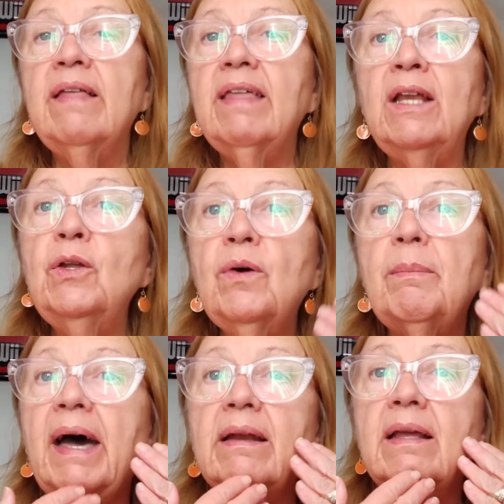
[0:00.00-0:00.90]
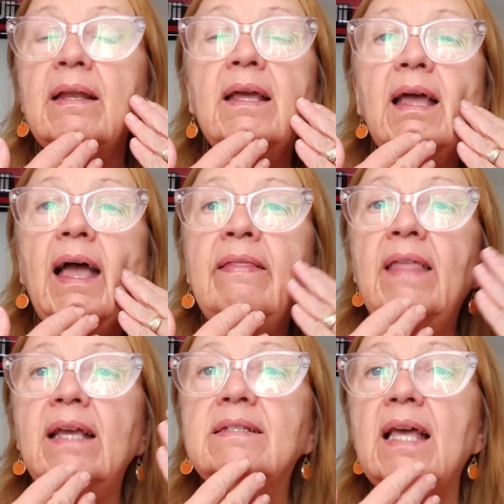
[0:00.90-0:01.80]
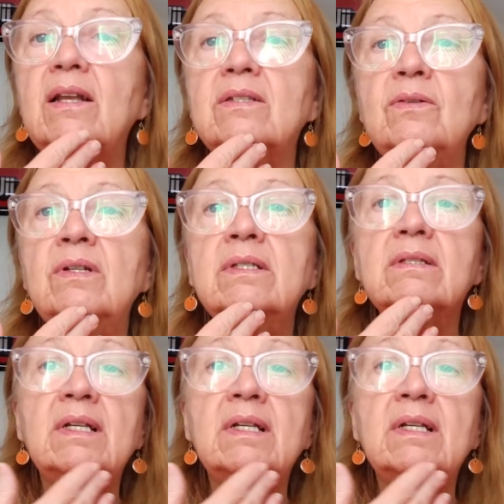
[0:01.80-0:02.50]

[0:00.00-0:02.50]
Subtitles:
They knew about it, and they said as soon as,